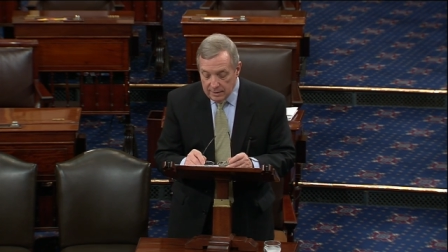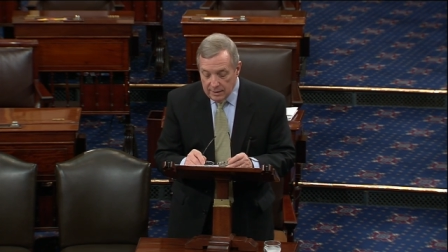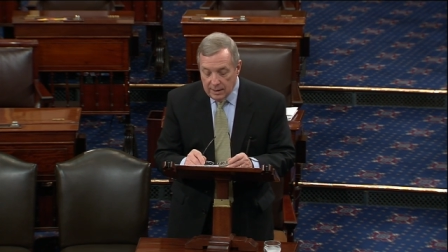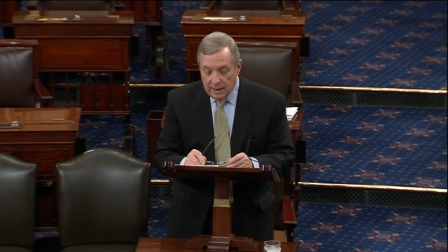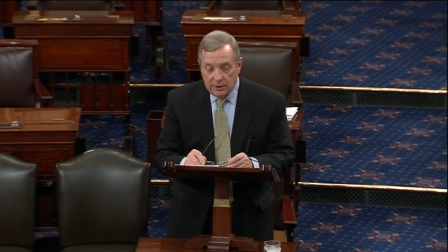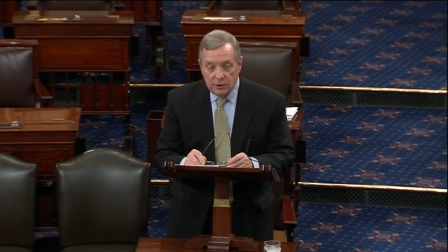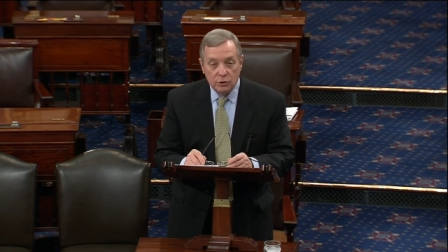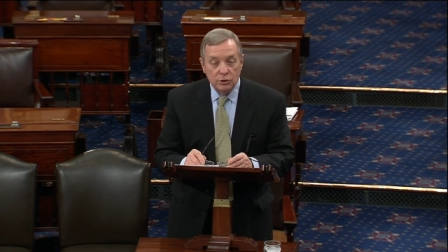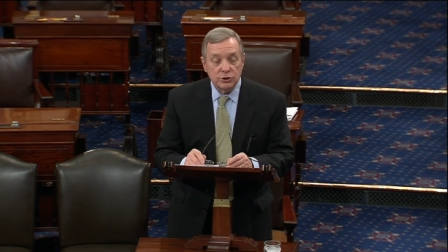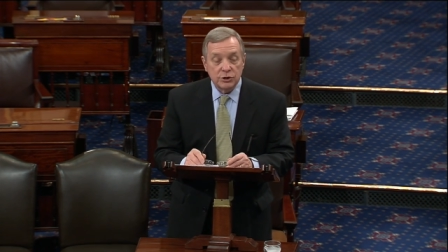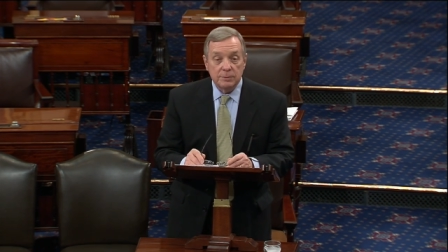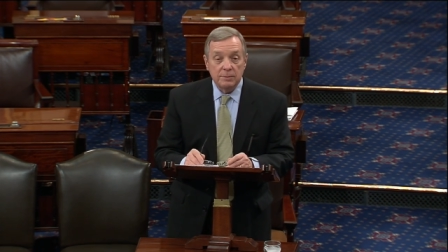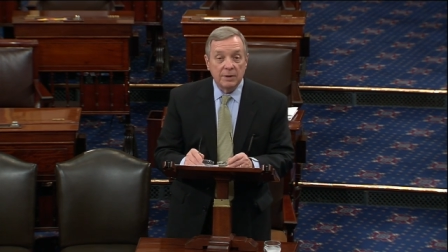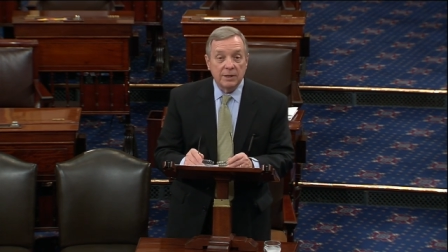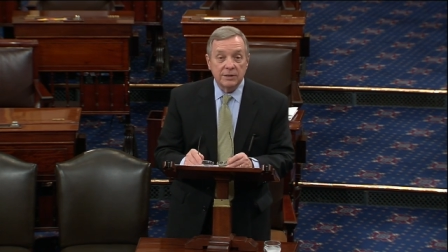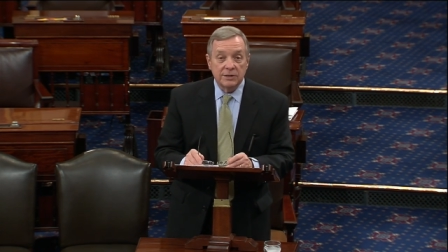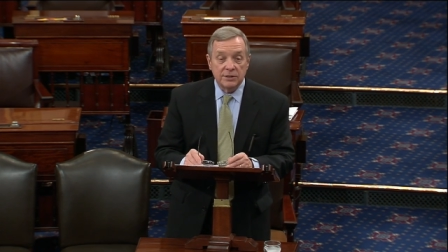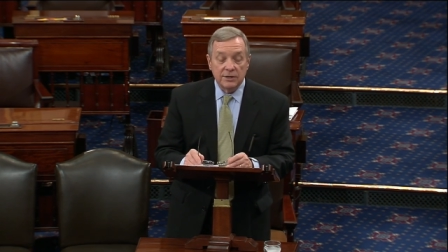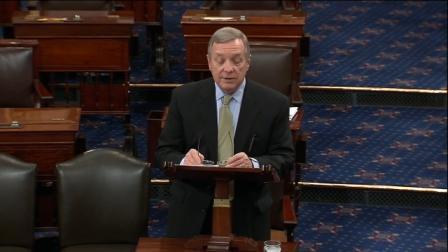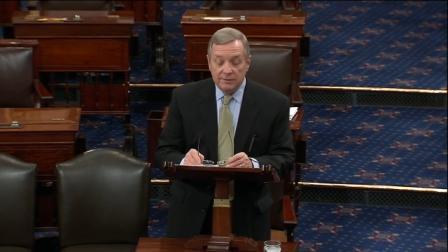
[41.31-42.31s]
and using
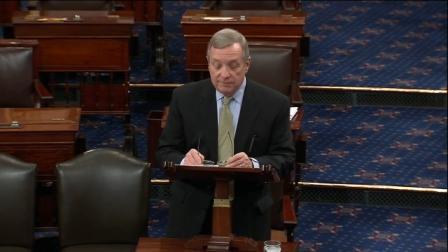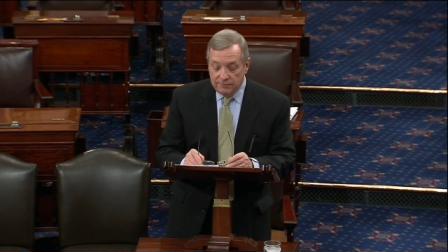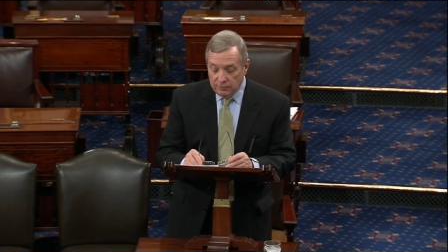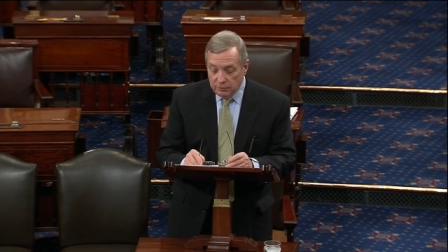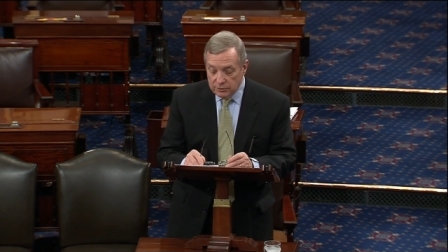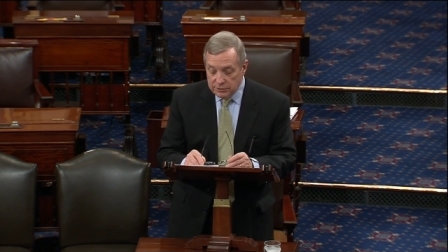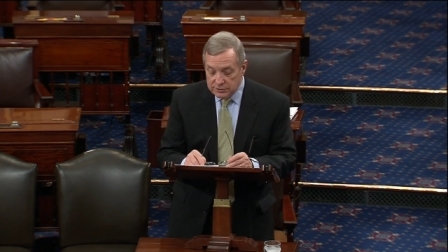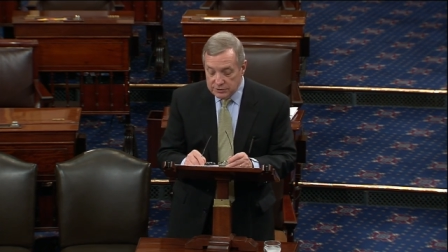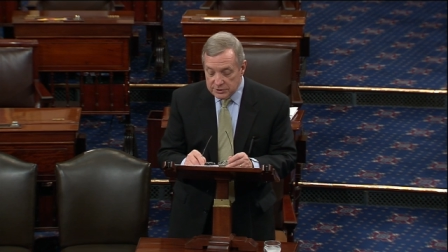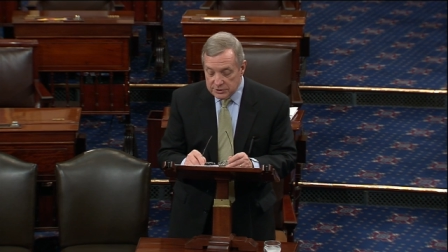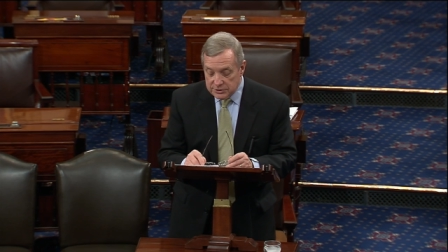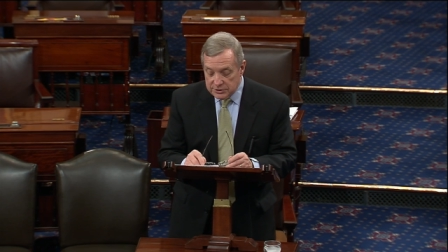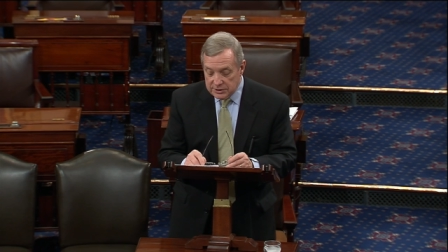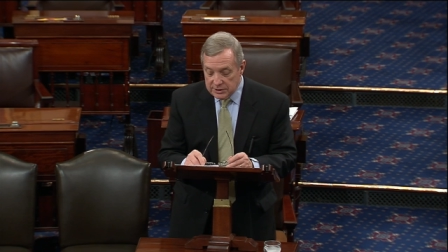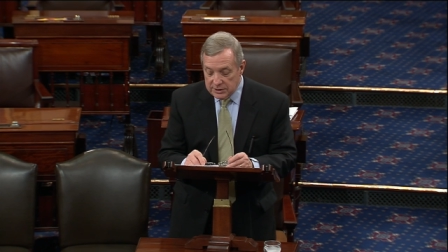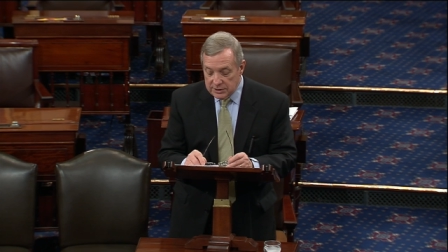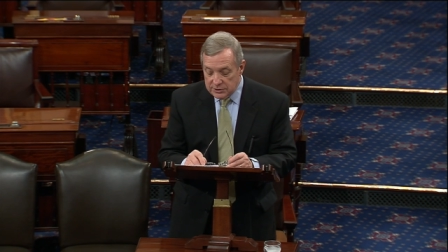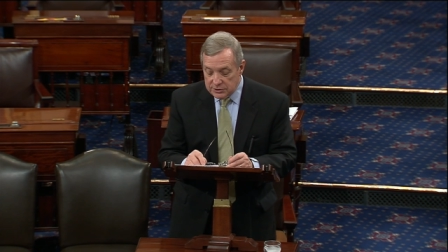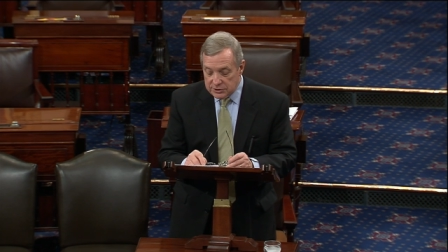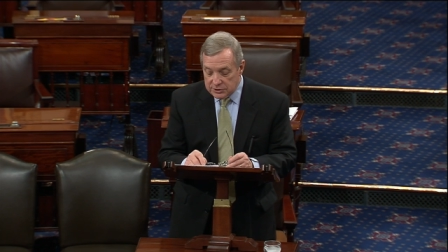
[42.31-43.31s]
military force to
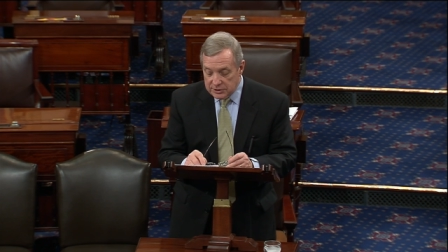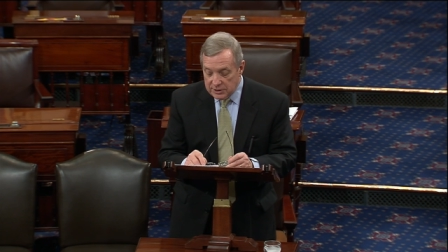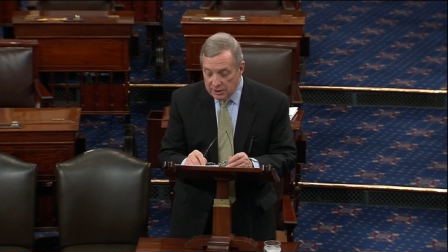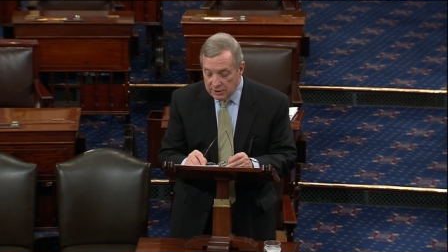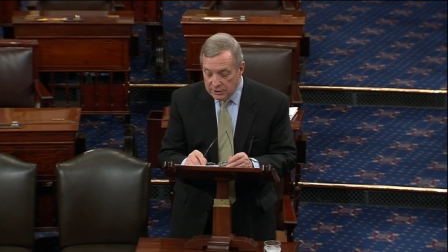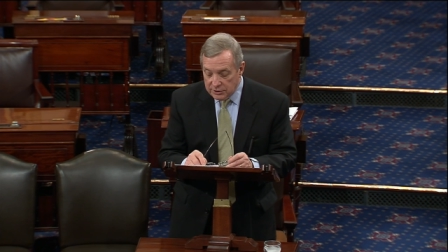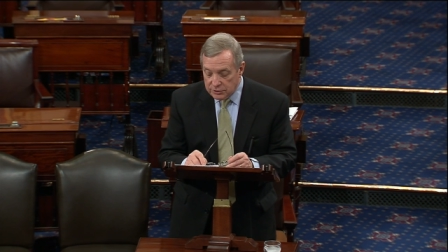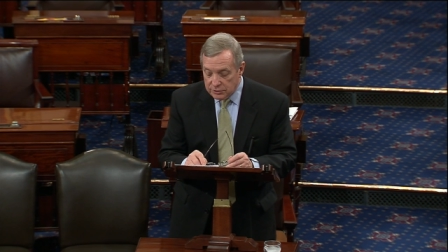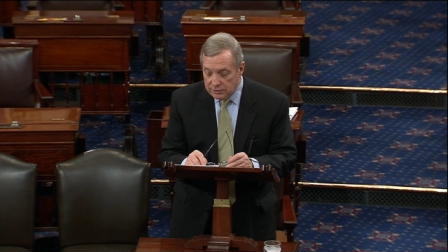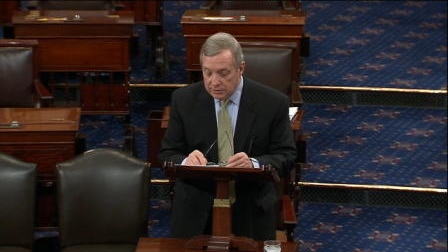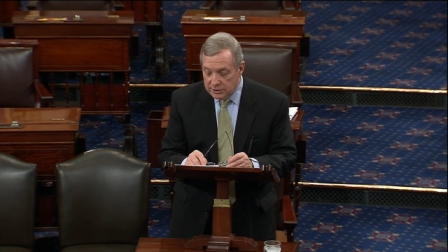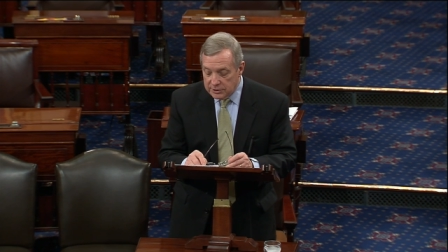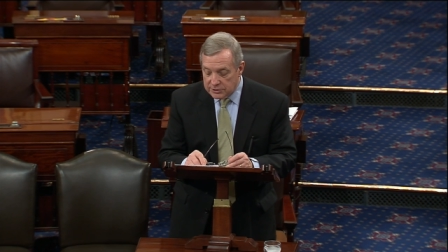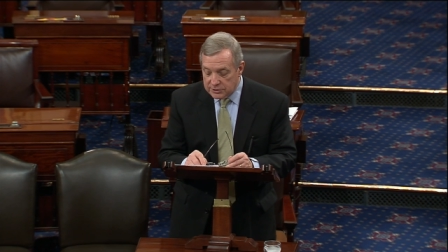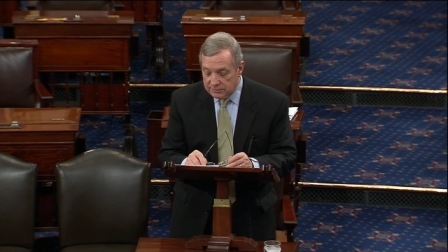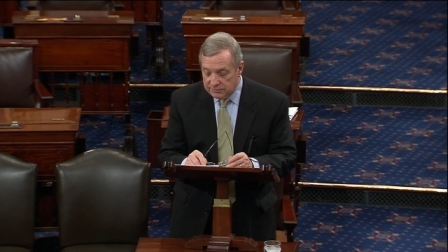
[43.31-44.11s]
seize territories